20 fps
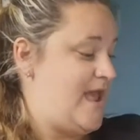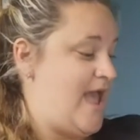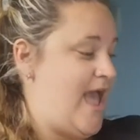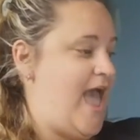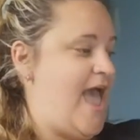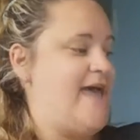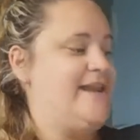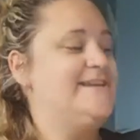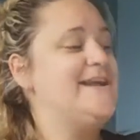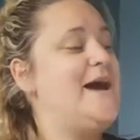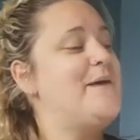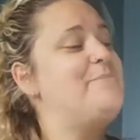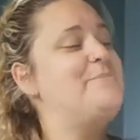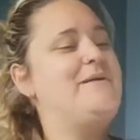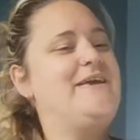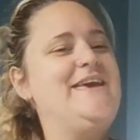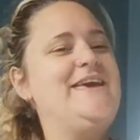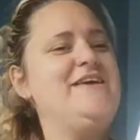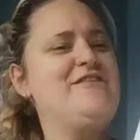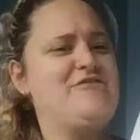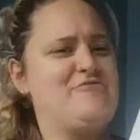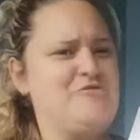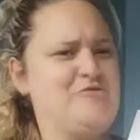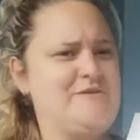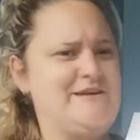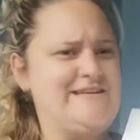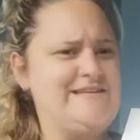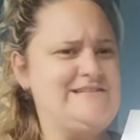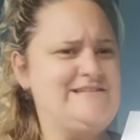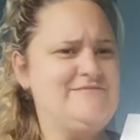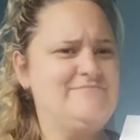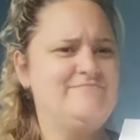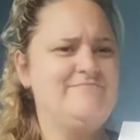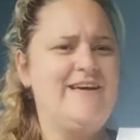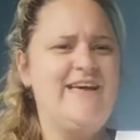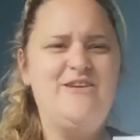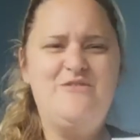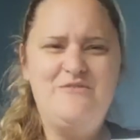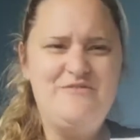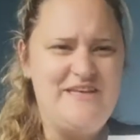And up he threw it.
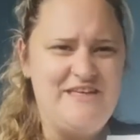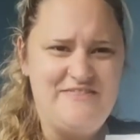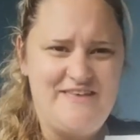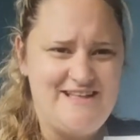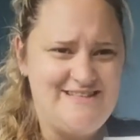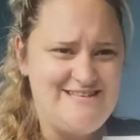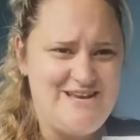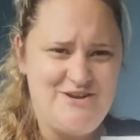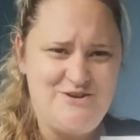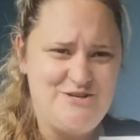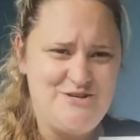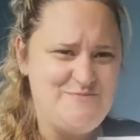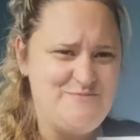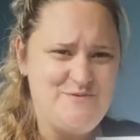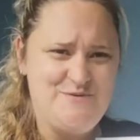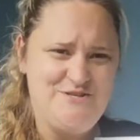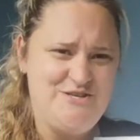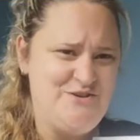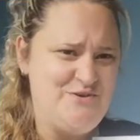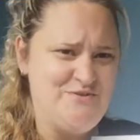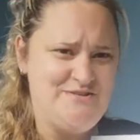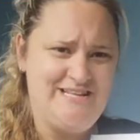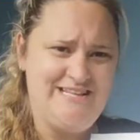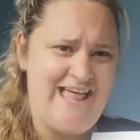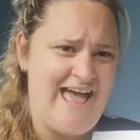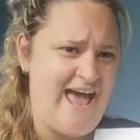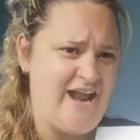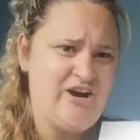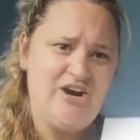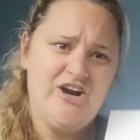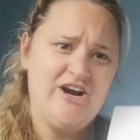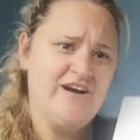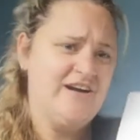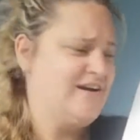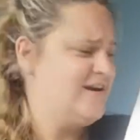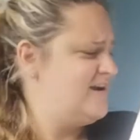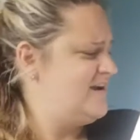I don't think that's how you're supposed to use a ladder.